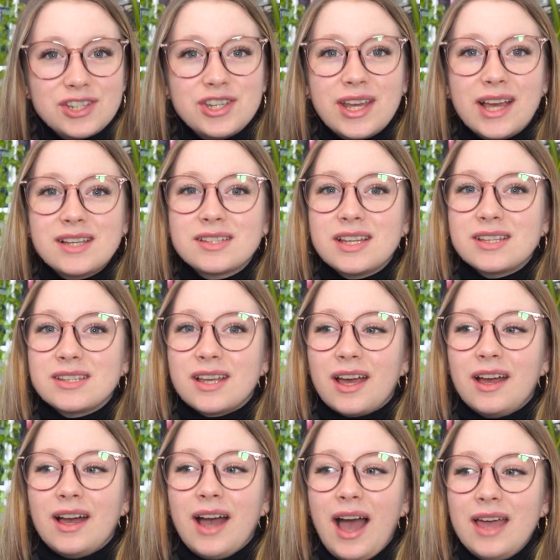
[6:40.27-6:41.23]
she has this
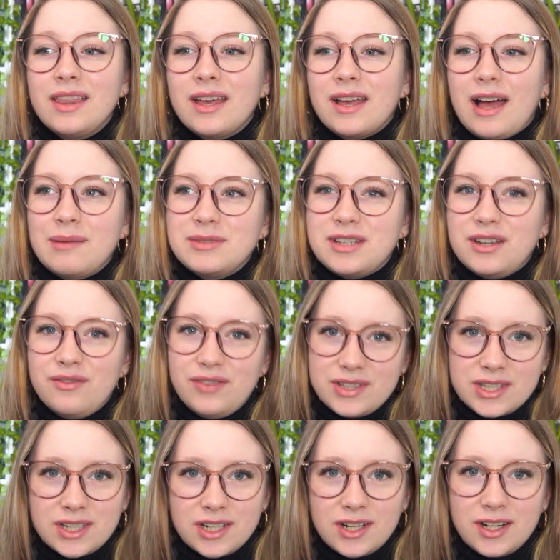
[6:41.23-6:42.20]
guy that comes to
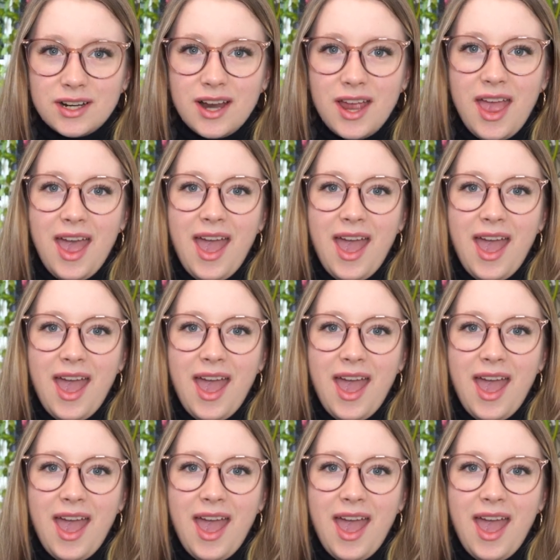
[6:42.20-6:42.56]
visit her